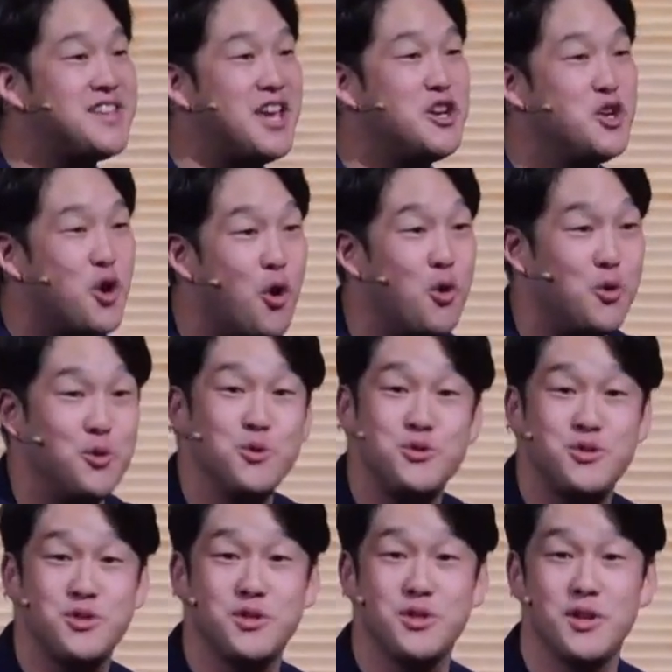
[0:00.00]
and
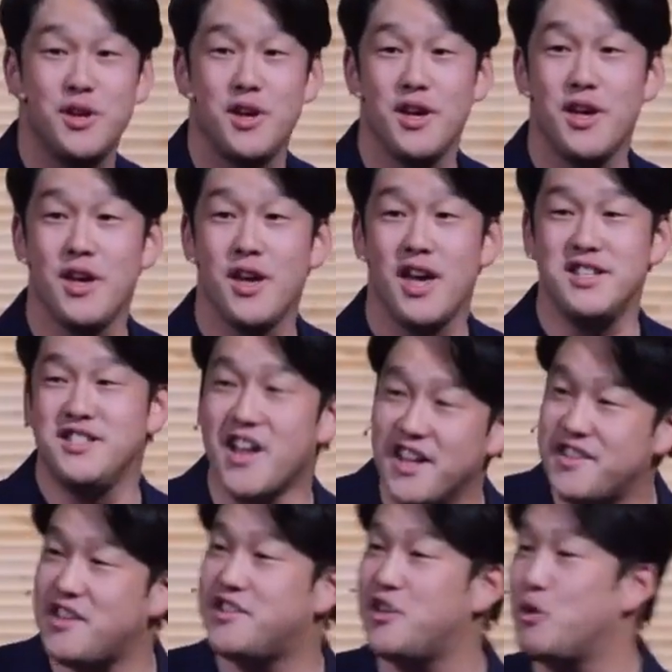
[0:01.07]
goals. It's not
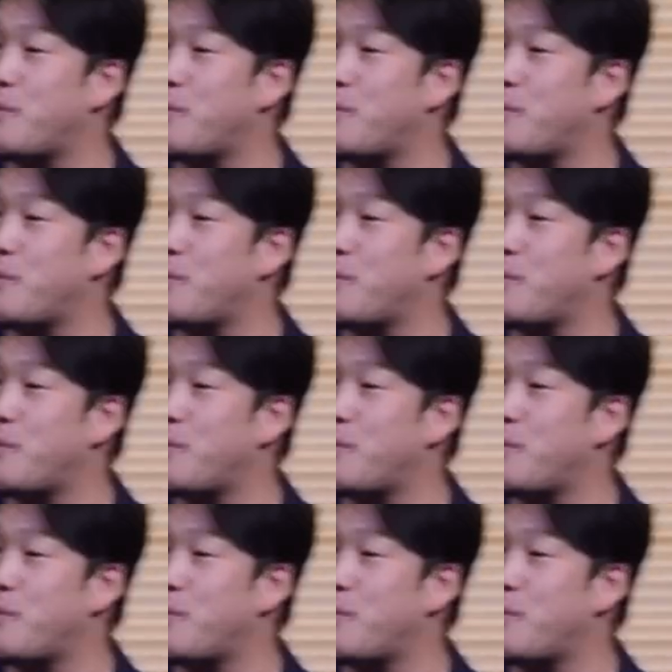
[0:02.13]
necessarily